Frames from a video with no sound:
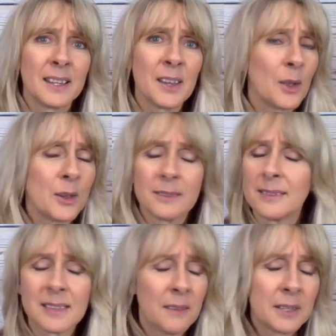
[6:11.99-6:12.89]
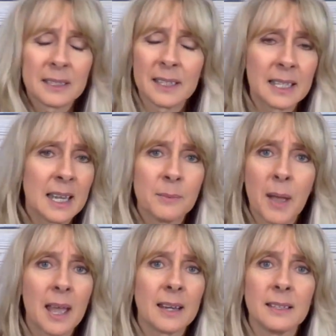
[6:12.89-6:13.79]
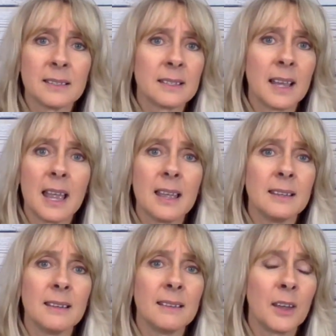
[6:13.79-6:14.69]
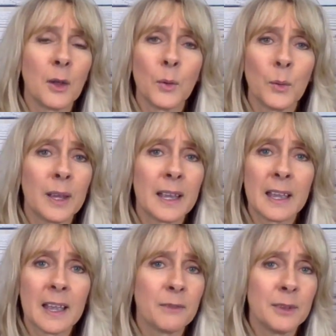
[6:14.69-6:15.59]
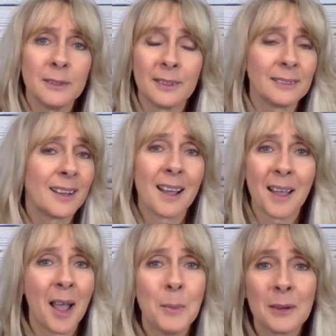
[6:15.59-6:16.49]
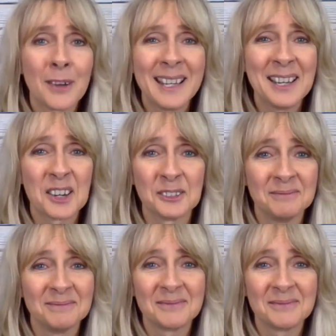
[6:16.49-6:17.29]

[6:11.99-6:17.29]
You definitely keep at it. And, I'll be right here.